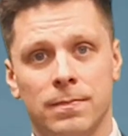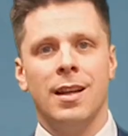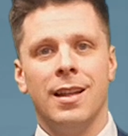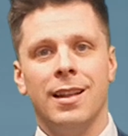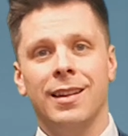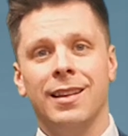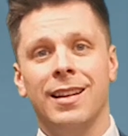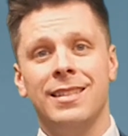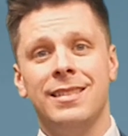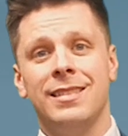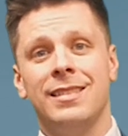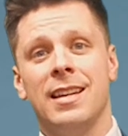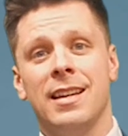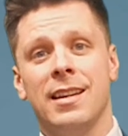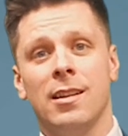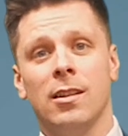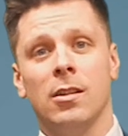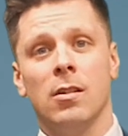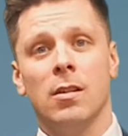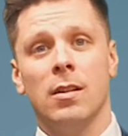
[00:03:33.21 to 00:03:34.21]
Let's take
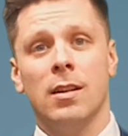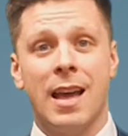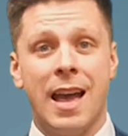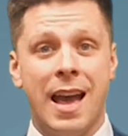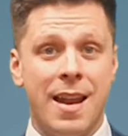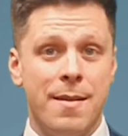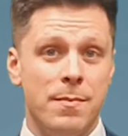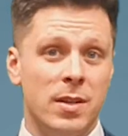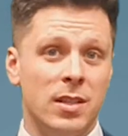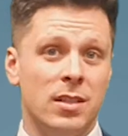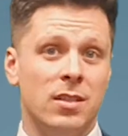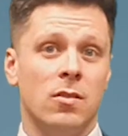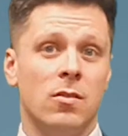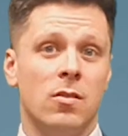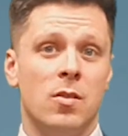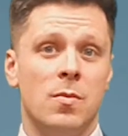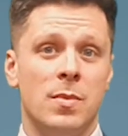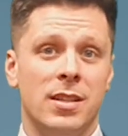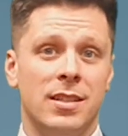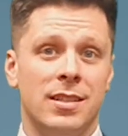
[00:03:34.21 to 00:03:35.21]
a look at Mr.
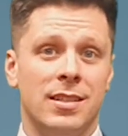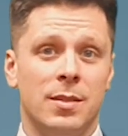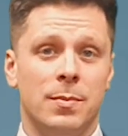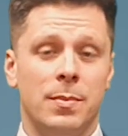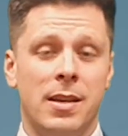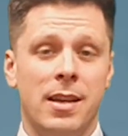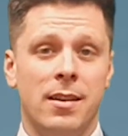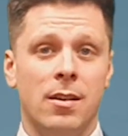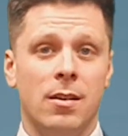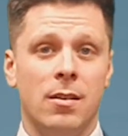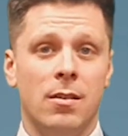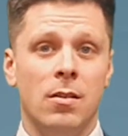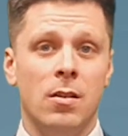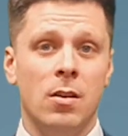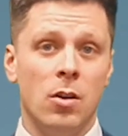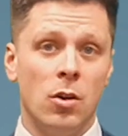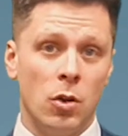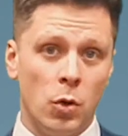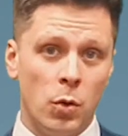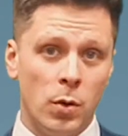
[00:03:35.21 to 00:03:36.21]
and Mrs. Baker,
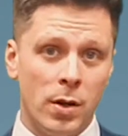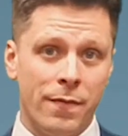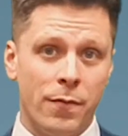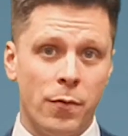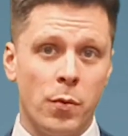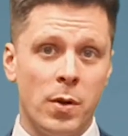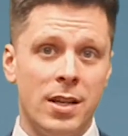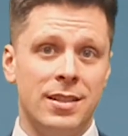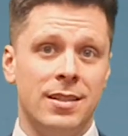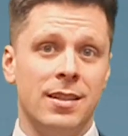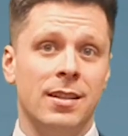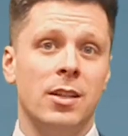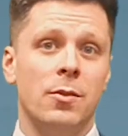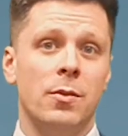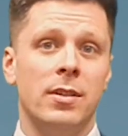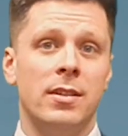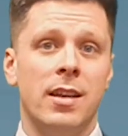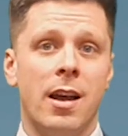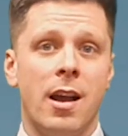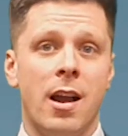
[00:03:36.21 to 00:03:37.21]
who have recently
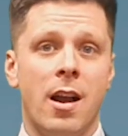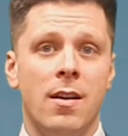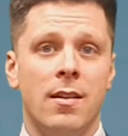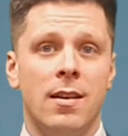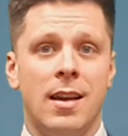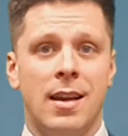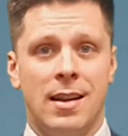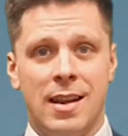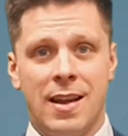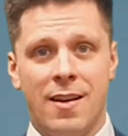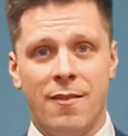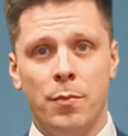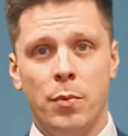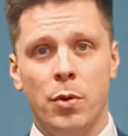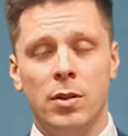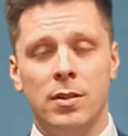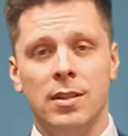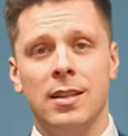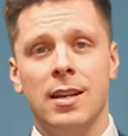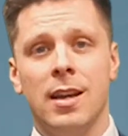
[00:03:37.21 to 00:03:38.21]
retired and have
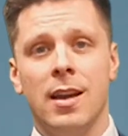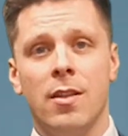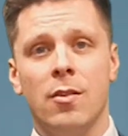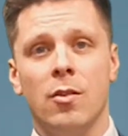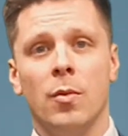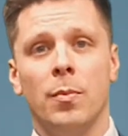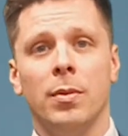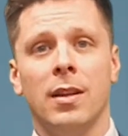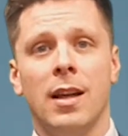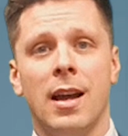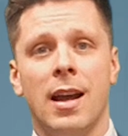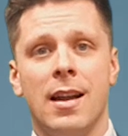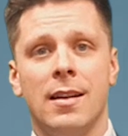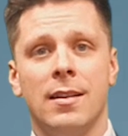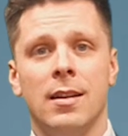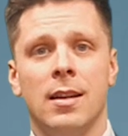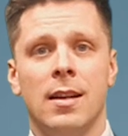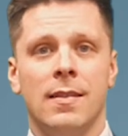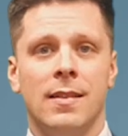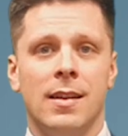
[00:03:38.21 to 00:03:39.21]
put together a plan
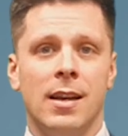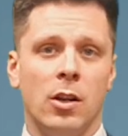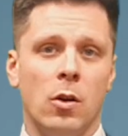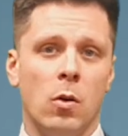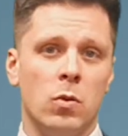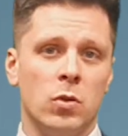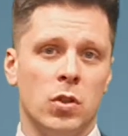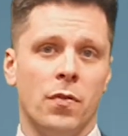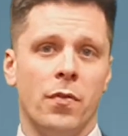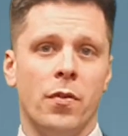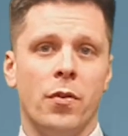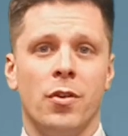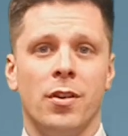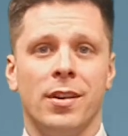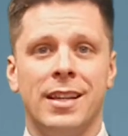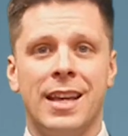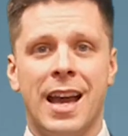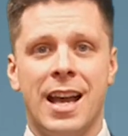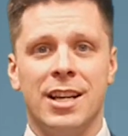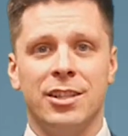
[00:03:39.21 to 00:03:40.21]
that goes over their
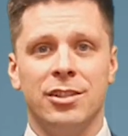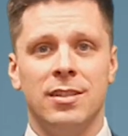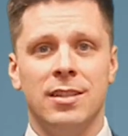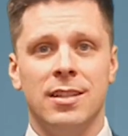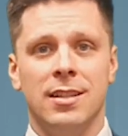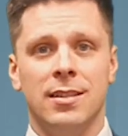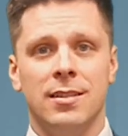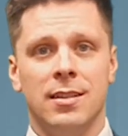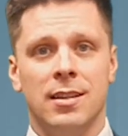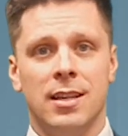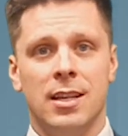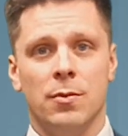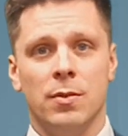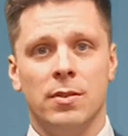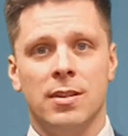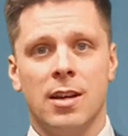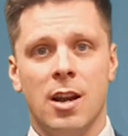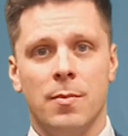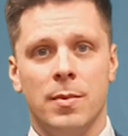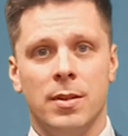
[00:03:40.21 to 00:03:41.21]
cash needs in
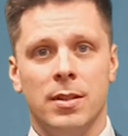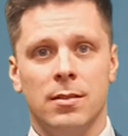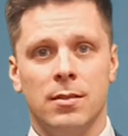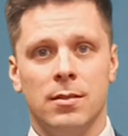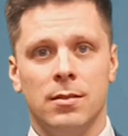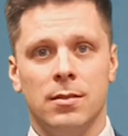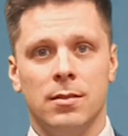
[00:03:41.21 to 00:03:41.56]
retirement.